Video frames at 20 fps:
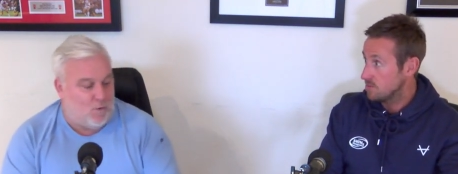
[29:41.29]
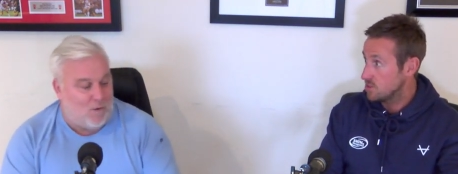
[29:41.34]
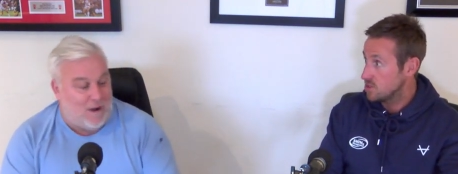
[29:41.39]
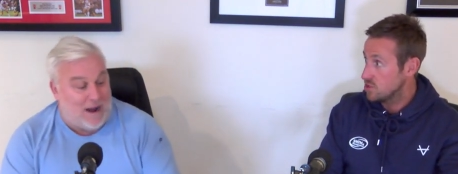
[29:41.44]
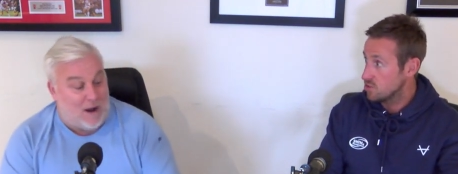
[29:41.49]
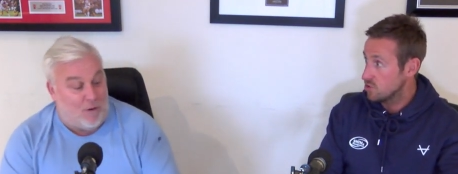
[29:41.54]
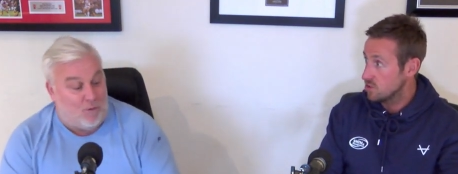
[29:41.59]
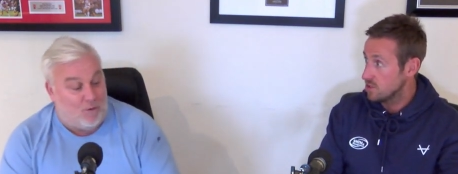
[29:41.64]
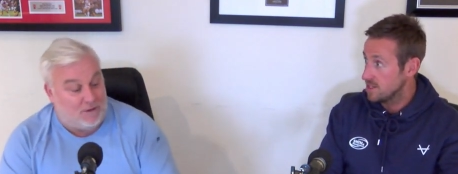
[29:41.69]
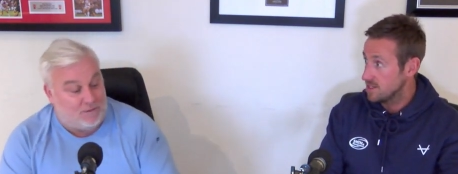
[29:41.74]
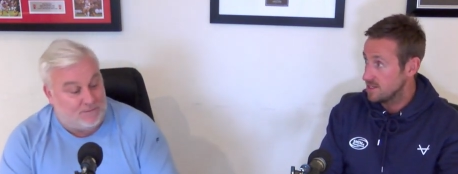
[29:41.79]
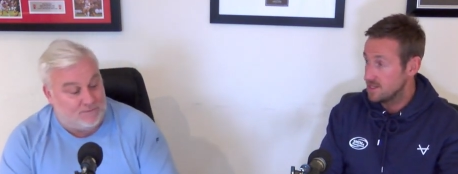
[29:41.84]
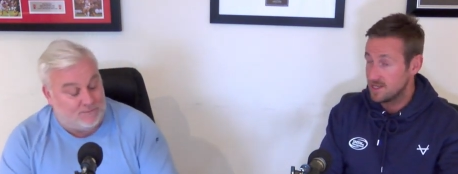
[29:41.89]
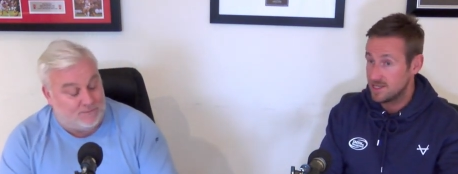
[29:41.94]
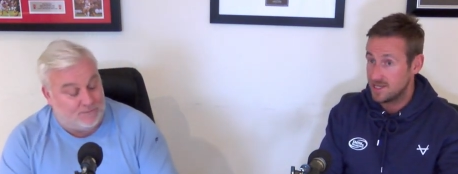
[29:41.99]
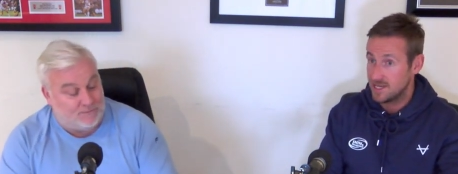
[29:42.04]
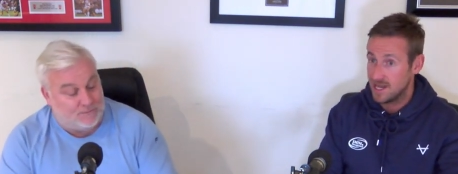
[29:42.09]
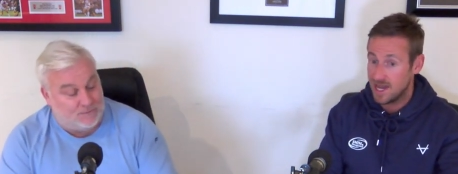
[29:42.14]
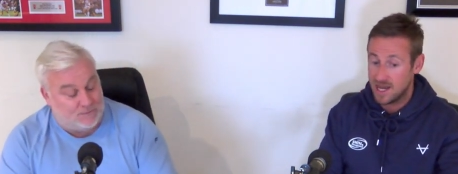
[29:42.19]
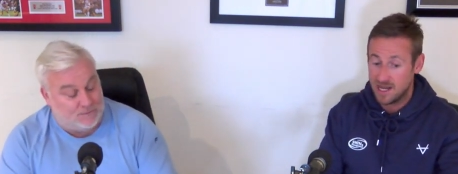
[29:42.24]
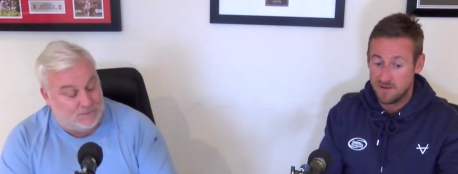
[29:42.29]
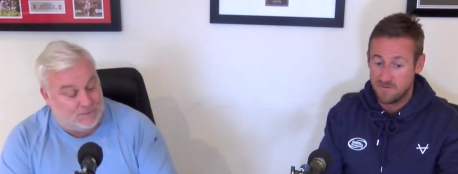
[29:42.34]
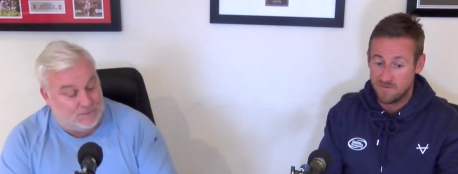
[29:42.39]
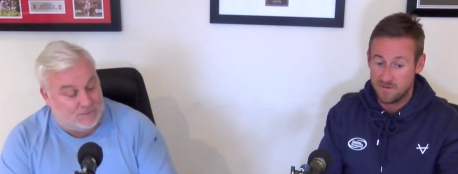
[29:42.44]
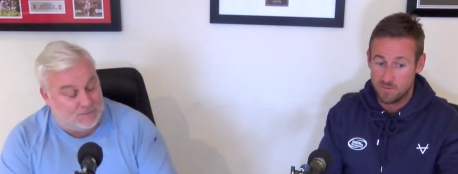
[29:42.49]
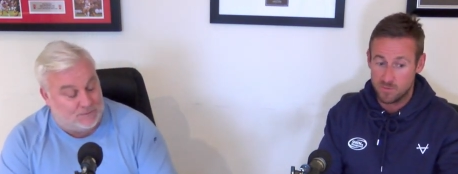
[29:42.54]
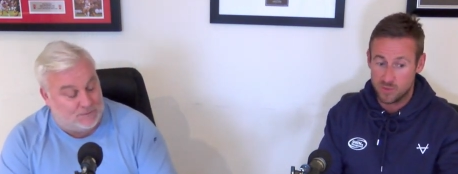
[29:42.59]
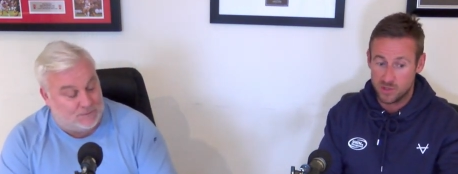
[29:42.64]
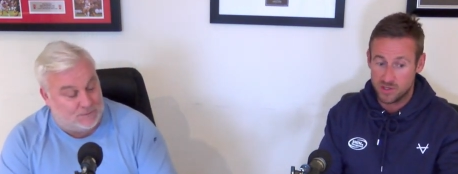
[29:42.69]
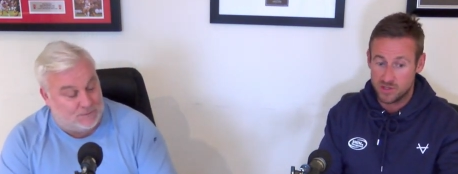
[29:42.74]
Speaker 1: struggling to see
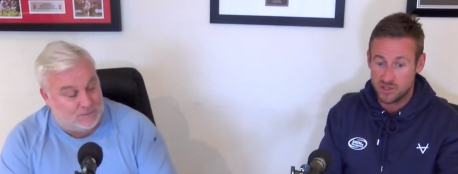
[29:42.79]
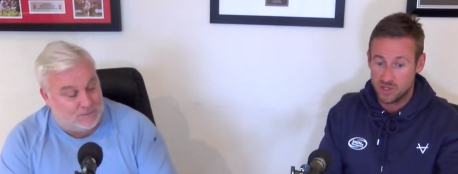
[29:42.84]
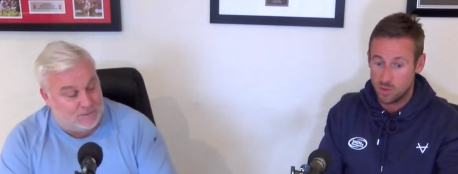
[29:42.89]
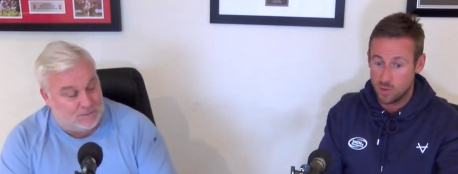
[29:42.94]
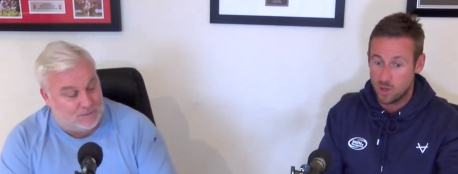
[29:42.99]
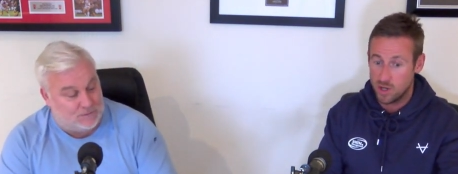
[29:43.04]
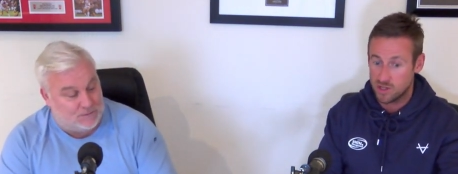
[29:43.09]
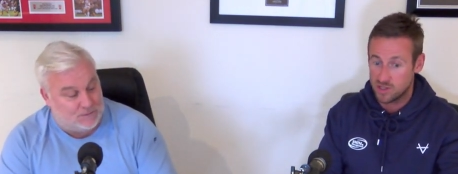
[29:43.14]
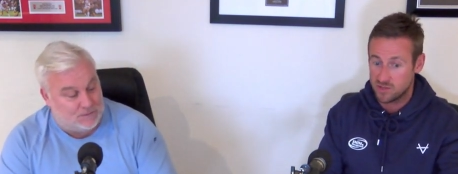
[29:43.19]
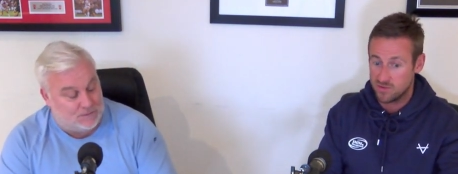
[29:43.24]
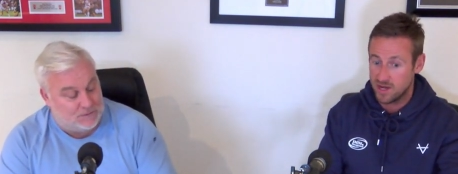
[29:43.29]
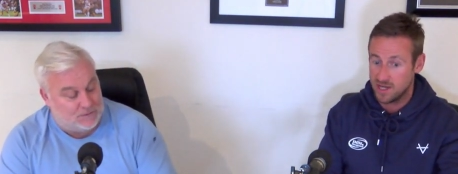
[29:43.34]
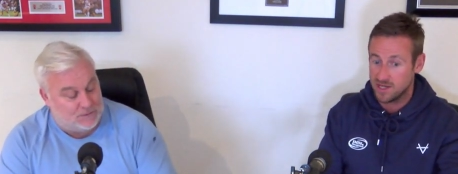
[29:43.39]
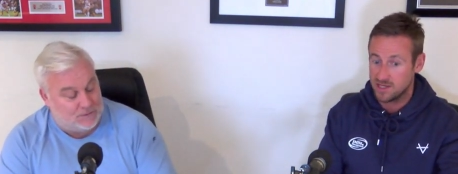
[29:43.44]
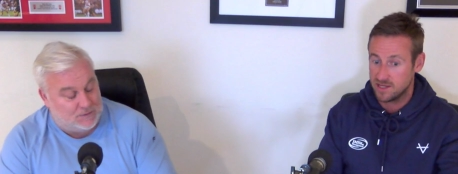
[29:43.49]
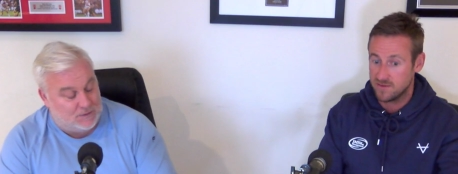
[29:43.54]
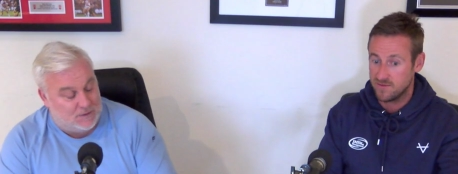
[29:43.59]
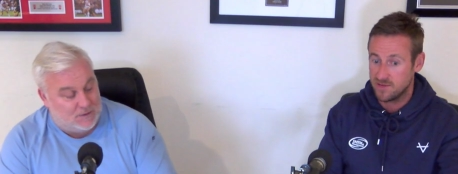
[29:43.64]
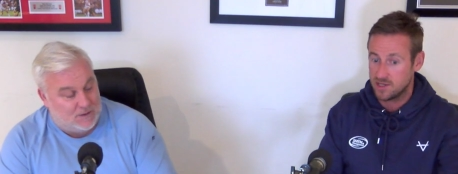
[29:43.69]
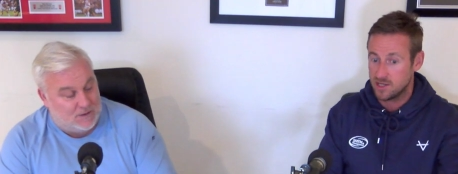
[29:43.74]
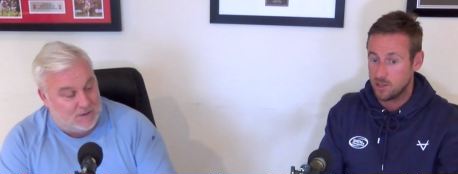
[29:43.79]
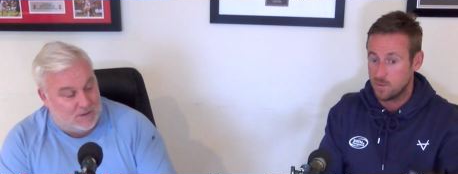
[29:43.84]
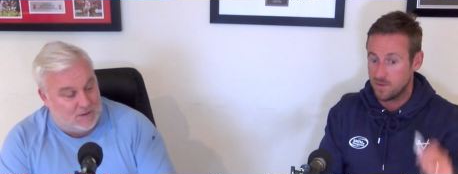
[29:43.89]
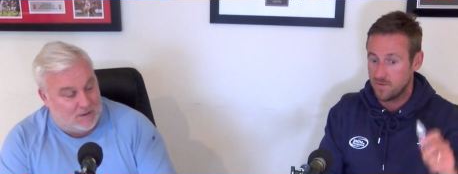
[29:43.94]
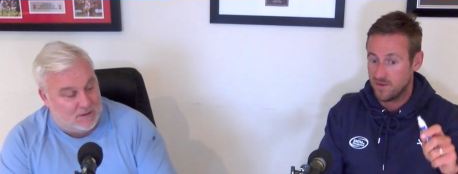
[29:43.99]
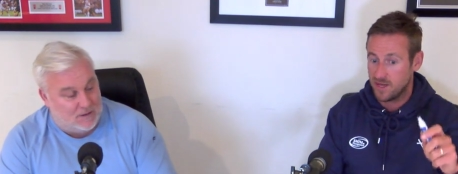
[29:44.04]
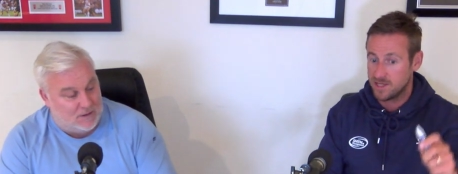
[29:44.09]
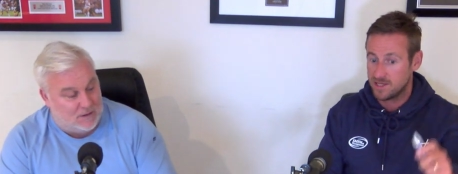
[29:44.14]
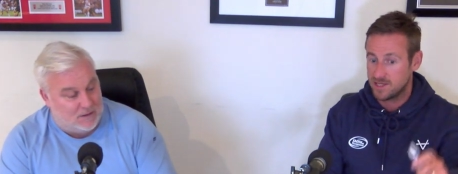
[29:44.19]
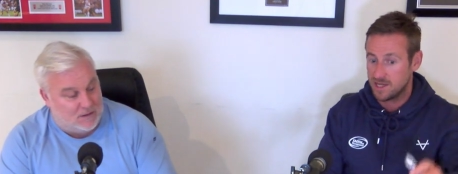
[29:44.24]
anything but a two-horse race at the top of
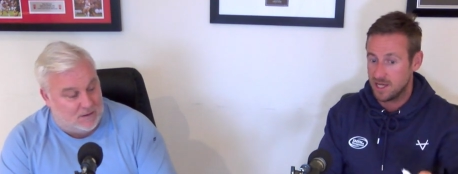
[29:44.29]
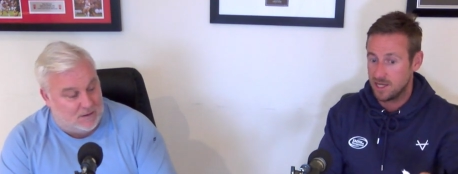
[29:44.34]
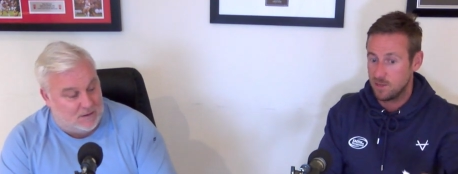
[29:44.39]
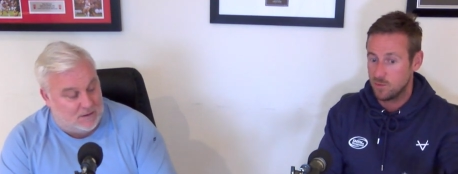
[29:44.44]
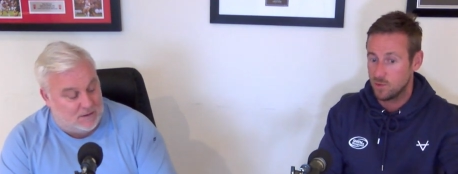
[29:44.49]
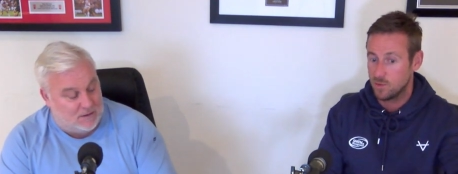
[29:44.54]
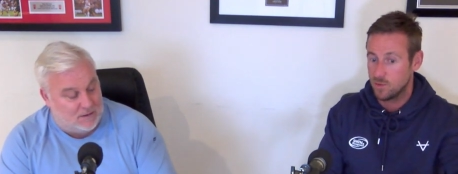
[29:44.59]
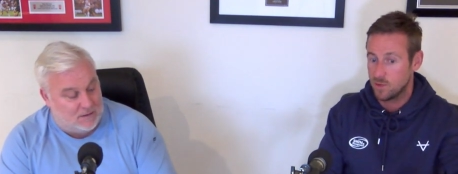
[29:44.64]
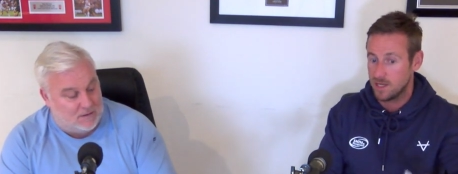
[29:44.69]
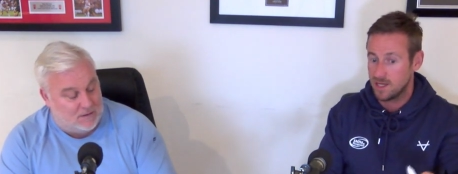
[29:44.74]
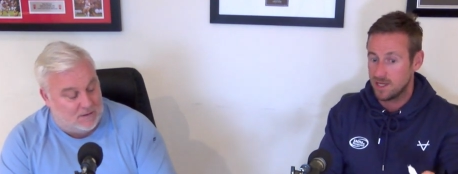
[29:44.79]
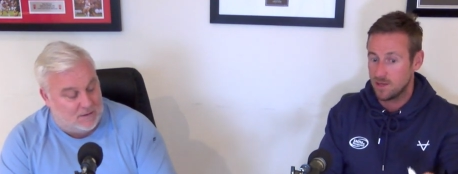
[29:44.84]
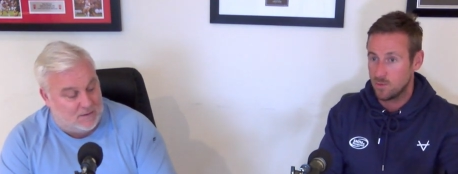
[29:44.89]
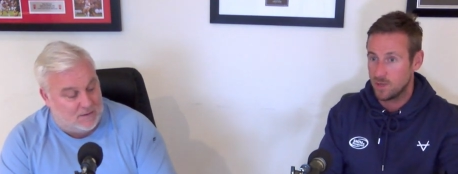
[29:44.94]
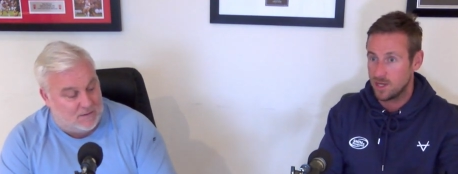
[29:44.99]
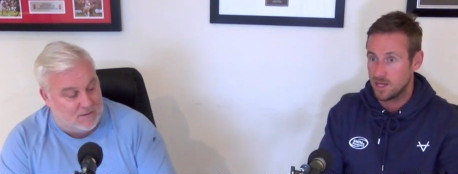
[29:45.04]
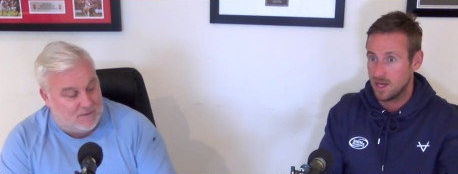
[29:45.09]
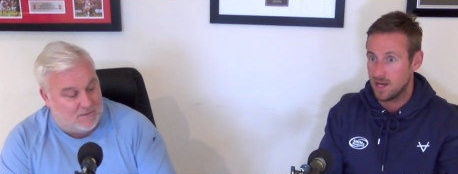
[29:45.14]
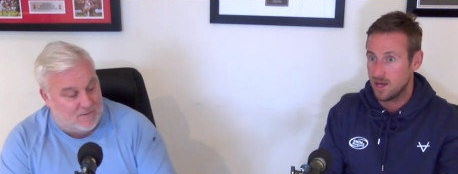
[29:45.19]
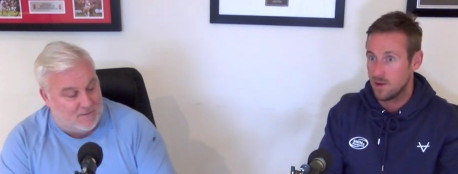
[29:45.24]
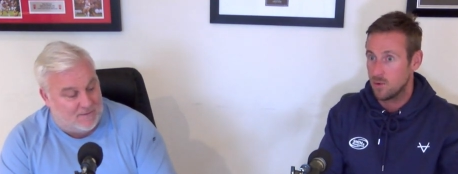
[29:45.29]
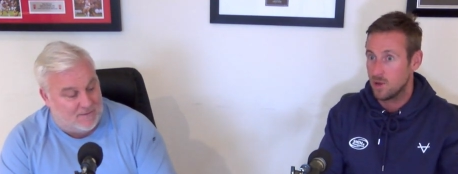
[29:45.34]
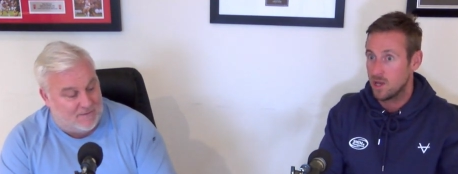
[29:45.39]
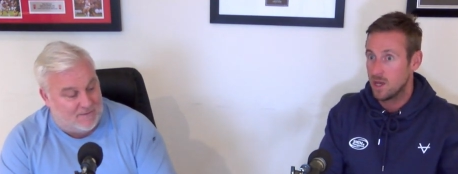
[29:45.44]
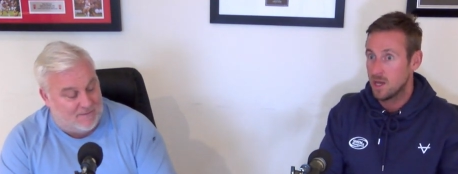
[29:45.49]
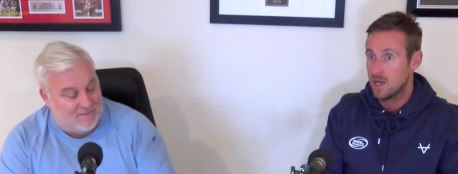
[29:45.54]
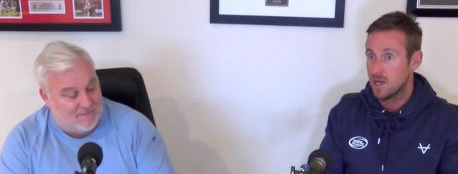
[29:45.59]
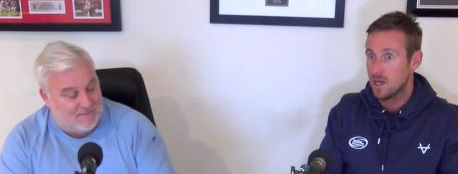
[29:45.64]
that table week in week out